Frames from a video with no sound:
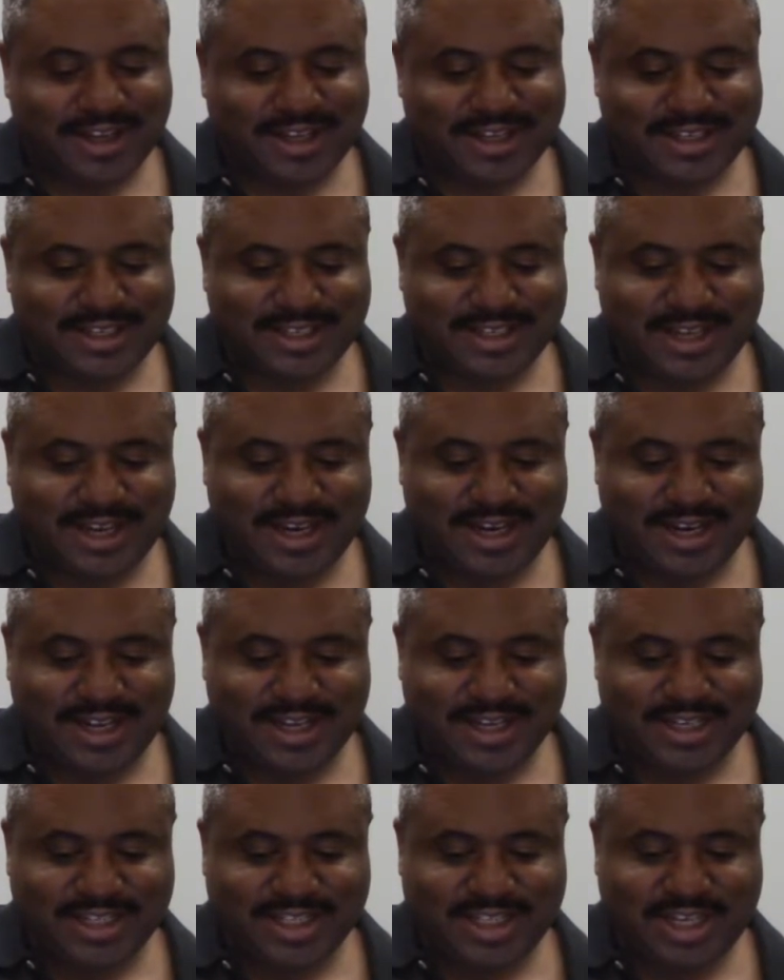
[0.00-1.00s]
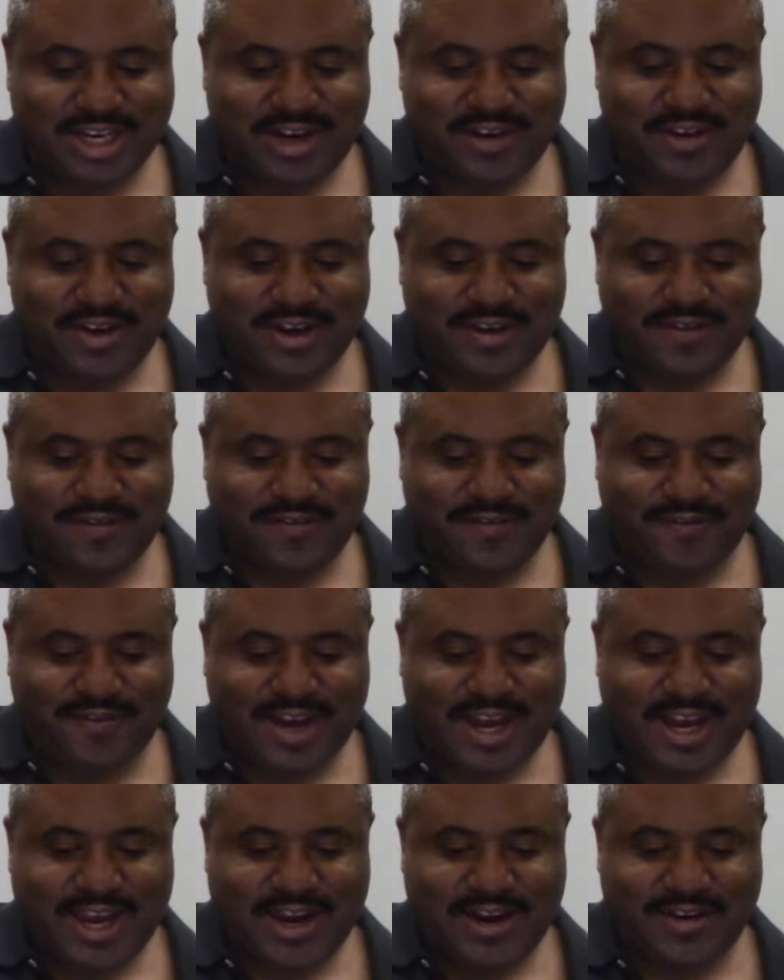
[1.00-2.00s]
and suddenly a chariot of
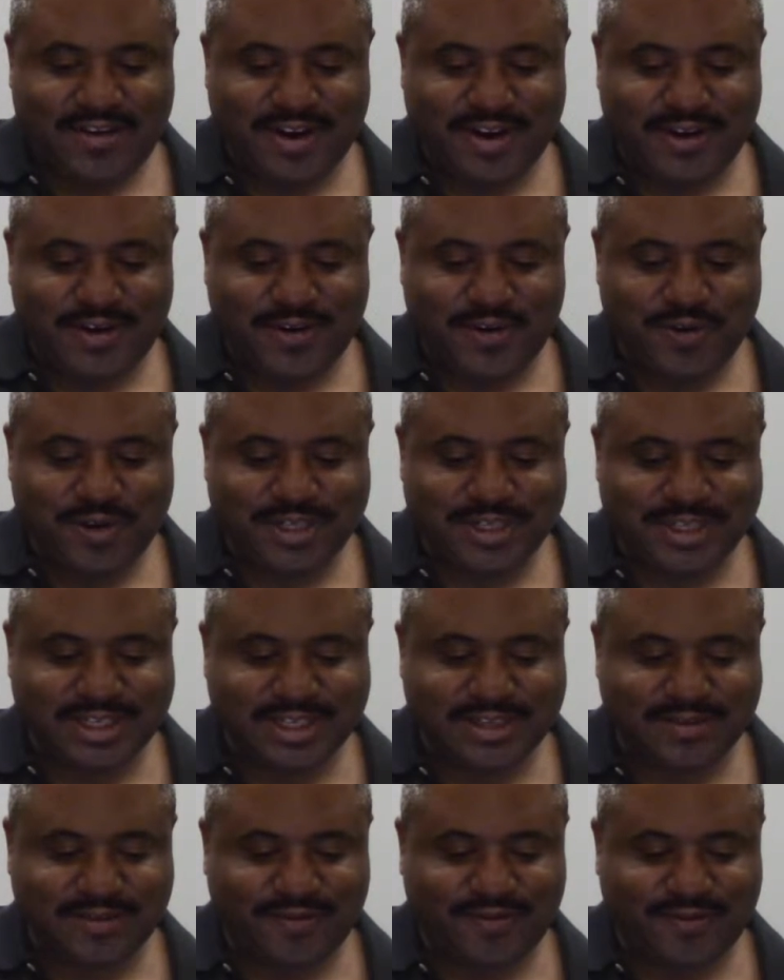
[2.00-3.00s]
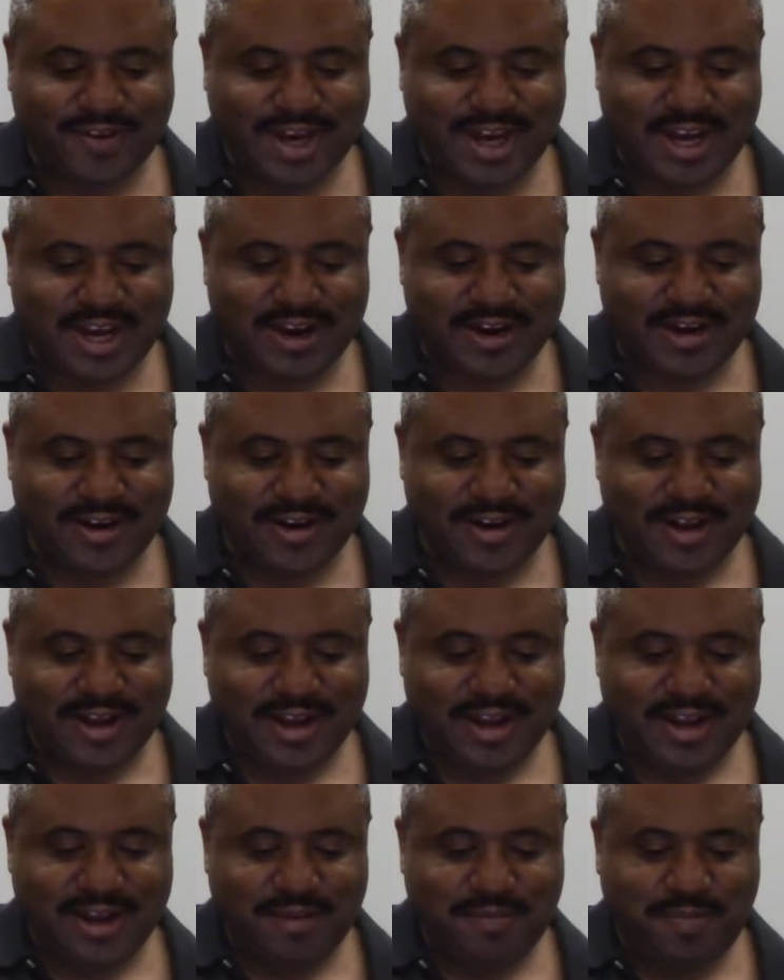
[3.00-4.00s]
fire and horses of fire
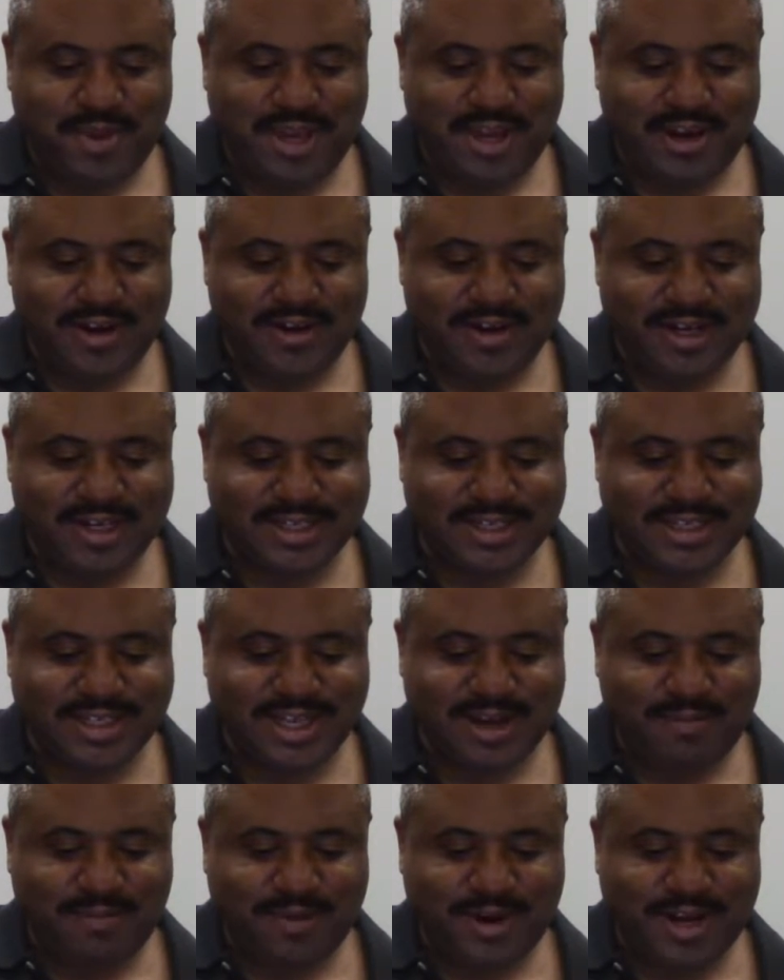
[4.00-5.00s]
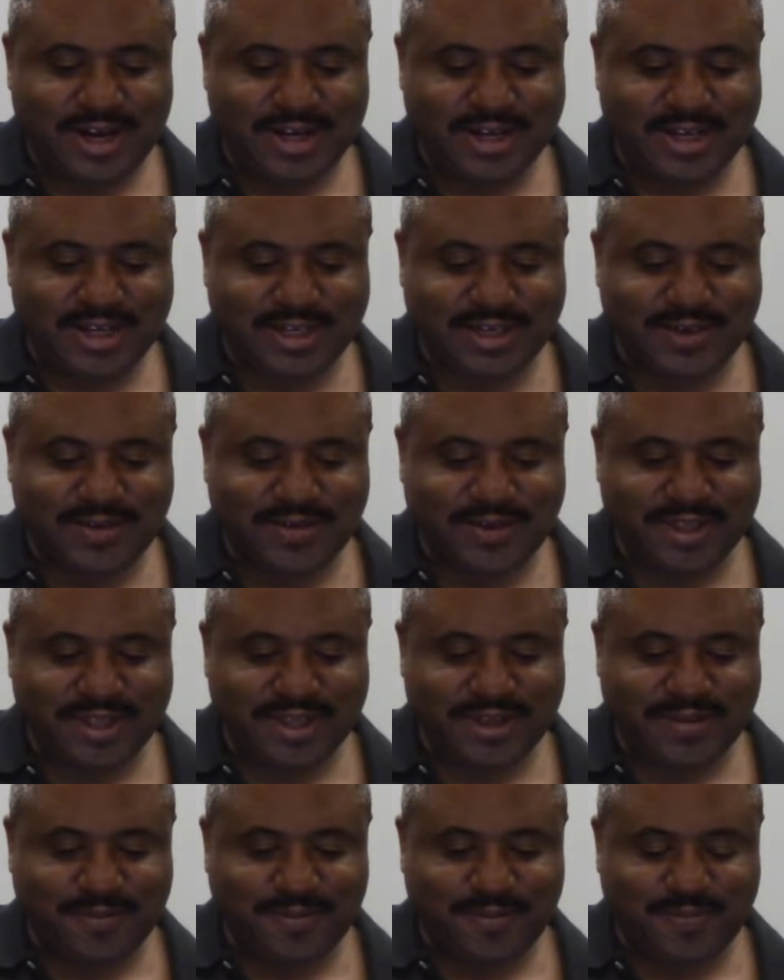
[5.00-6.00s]
appeared and separated the two of
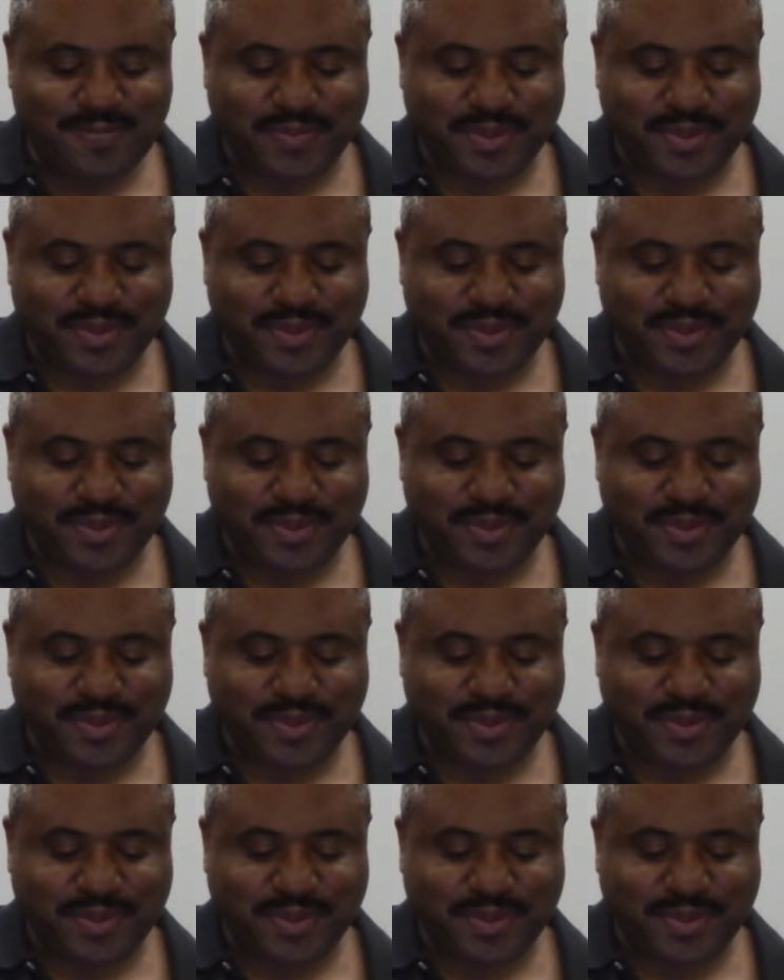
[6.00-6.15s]
them.